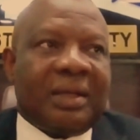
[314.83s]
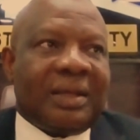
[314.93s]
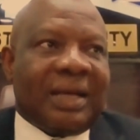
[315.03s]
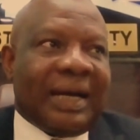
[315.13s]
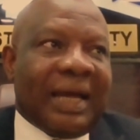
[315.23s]

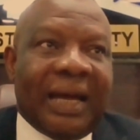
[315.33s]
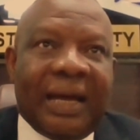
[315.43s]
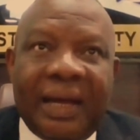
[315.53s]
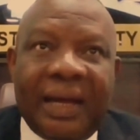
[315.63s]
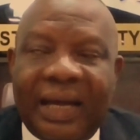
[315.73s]
the
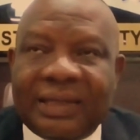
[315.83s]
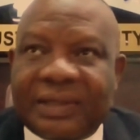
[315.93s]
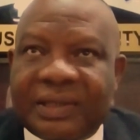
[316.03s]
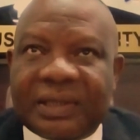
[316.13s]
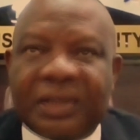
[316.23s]

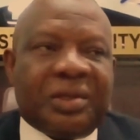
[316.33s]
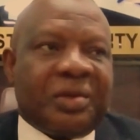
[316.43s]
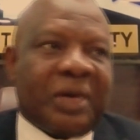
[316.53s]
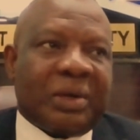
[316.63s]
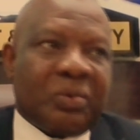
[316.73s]
SEC, the
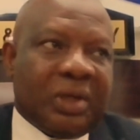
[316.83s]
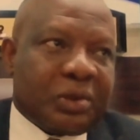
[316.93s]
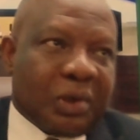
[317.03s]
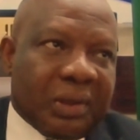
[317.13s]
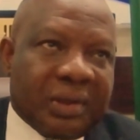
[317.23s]

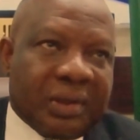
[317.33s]
regulator,